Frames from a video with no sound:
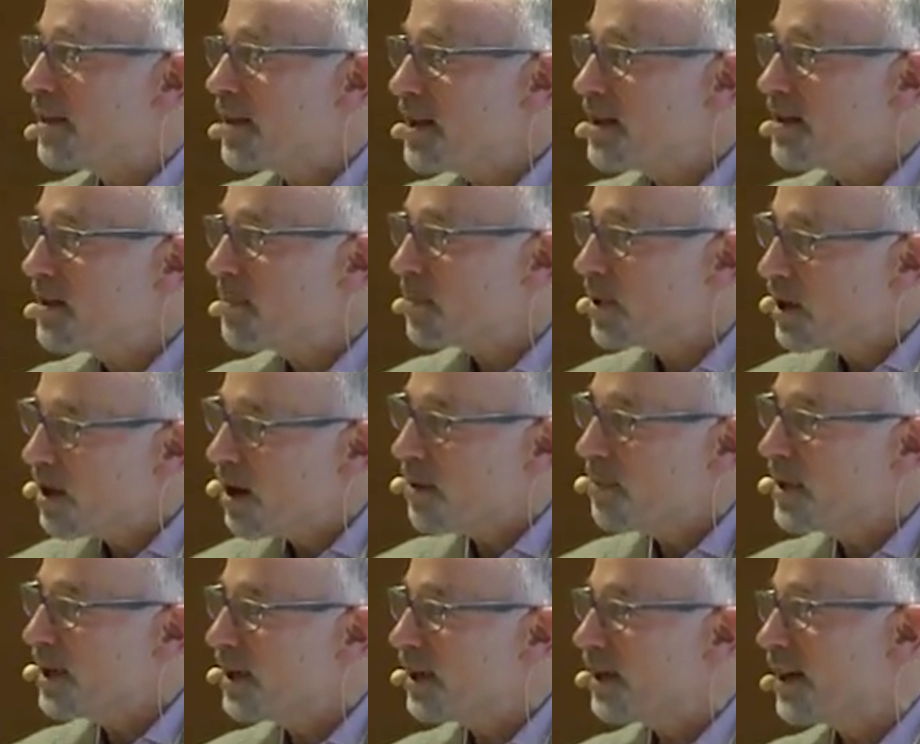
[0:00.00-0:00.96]
think that
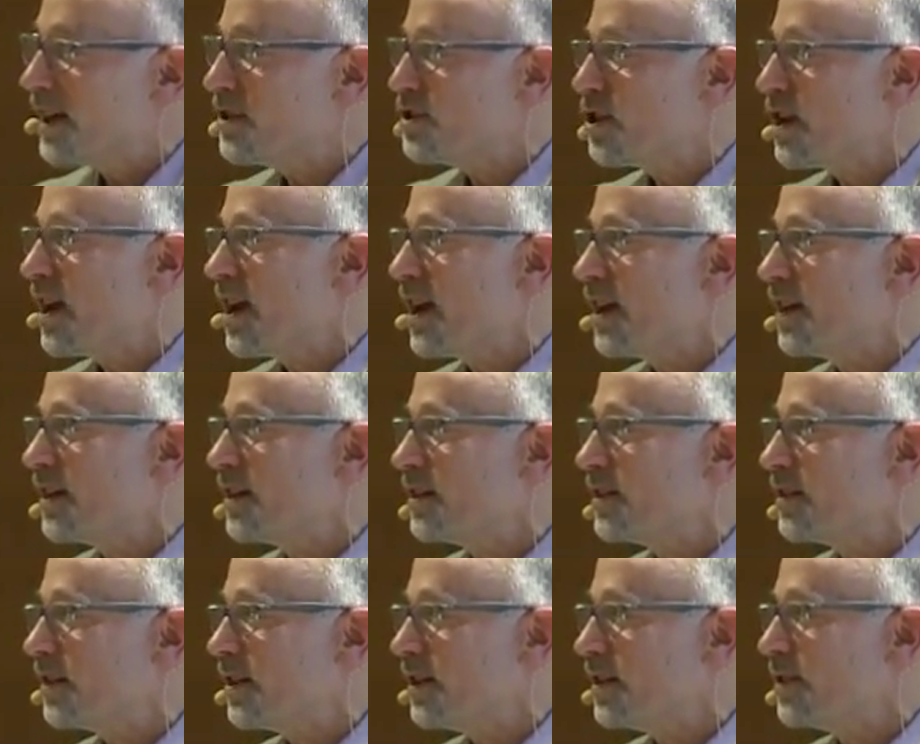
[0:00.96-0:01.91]
becoming an
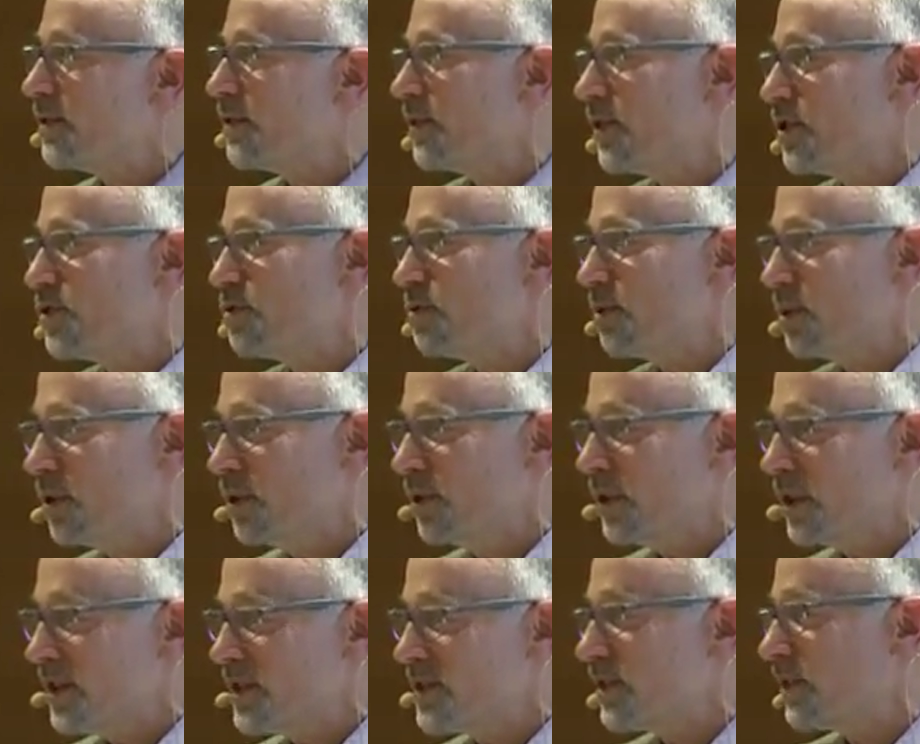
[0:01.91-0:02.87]
educated
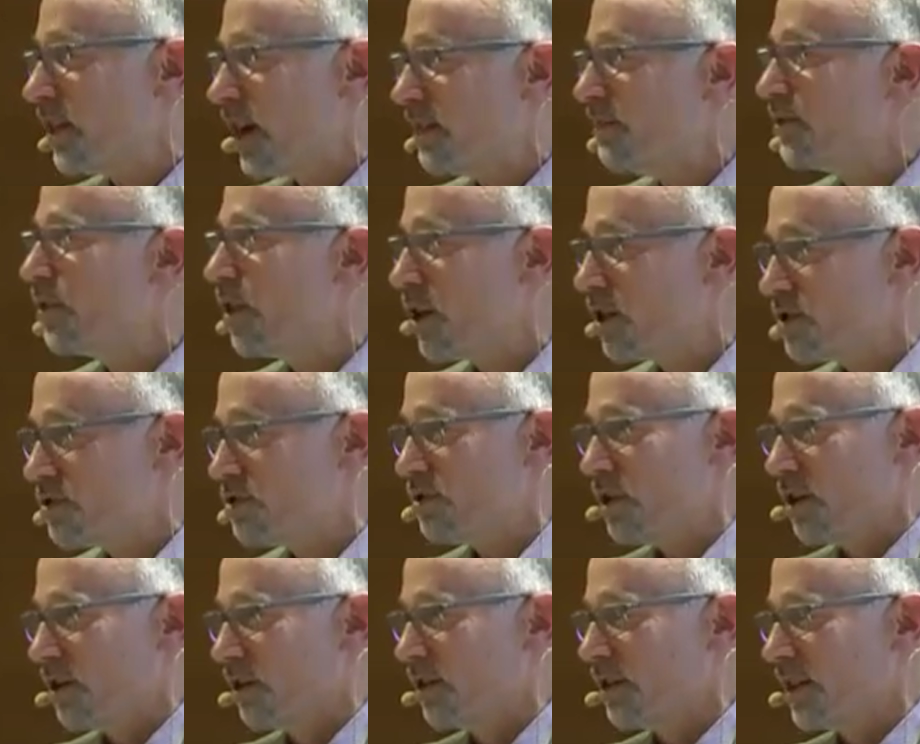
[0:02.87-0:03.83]
individual is a lifelong
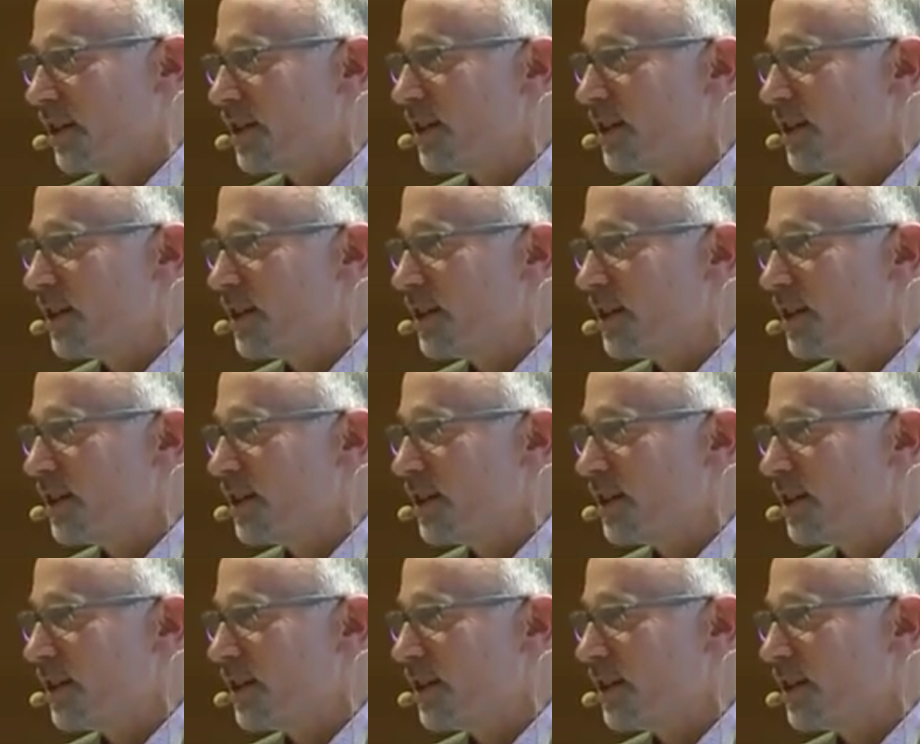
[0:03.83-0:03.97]
struggle.